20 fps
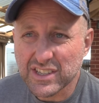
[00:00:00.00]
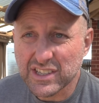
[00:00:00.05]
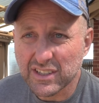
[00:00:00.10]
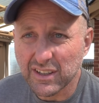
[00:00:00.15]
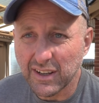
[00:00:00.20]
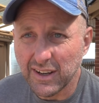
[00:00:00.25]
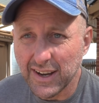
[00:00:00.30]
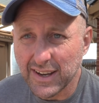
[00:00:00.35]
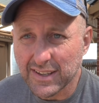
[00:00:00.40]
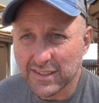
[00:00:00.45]

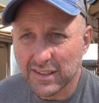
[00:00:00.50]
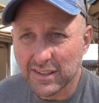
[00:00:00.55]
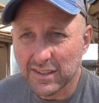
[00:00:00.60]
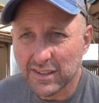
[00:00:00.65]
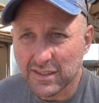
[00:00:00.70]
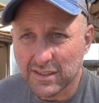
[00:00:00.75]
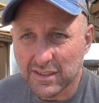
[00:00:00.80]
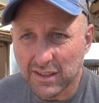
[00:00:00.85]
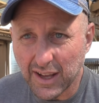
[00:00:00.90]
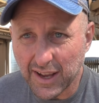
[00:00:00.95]

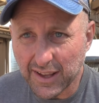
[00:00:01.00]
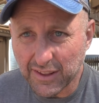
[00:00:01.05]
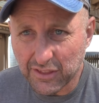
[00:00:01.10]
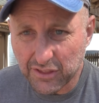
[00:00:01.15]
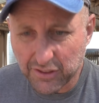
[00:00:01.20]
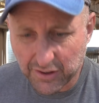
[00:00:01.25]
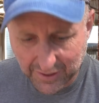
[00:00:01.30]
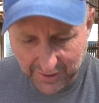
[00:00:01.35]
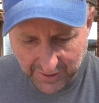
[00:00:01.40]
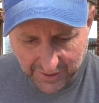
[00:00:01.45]
sizes, like
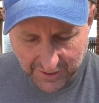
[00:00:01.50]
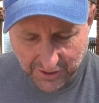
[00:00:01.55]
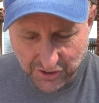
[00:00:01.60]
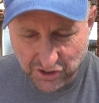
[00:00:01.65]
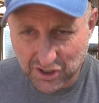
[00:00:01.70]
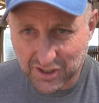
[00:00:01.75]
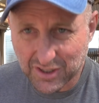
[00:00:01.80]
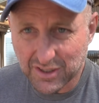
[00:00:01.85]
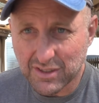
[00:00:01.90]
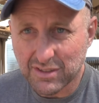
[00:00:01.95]
30
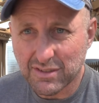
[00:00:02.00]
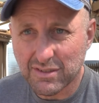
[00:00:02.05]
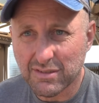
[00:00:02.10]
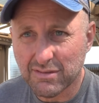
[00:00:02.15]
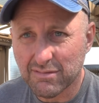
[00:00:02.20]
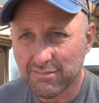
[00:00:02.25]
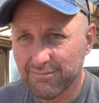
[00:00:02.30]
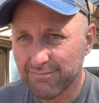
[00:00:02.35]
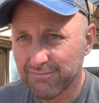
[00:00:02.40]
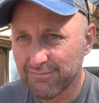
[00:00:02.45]

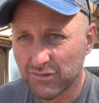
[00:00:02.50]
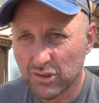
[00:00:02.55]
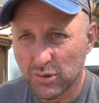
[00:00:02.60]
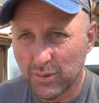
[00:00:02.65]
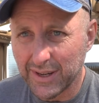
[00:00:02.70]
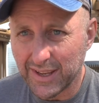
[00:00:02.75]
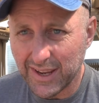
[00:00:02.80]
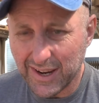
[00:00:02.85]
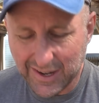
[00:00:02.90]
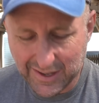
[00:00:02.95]
inches,
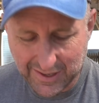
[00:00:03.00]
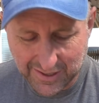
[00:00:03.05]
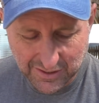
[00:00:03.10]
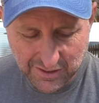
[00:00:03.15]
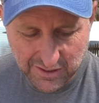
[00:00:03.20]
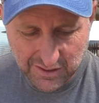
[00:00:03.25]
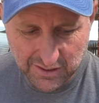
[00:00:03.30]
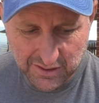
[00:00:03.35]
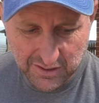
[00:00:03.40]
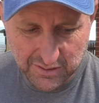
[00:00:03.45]
28
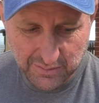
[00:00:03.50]
inches,